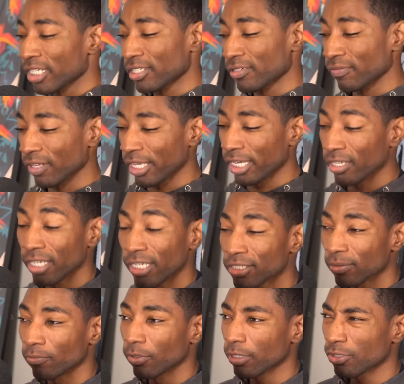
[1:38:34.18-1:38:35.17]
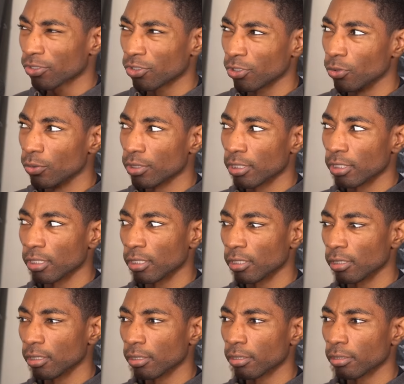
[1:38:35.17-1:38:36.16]
as of late, like some really
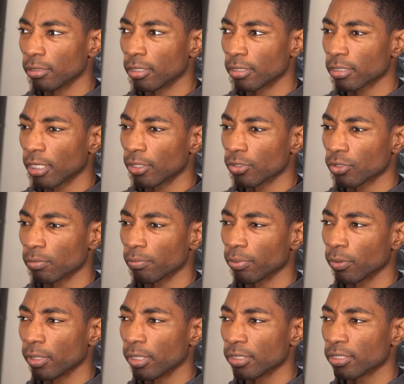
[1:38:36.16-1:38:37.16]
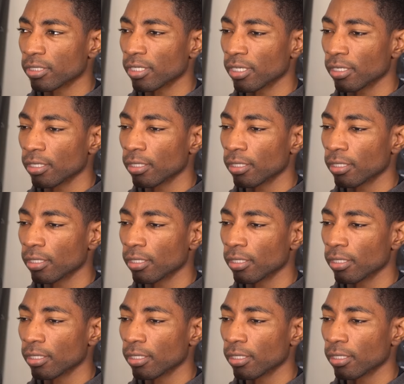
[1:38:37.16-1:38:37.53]
juicy discussion points that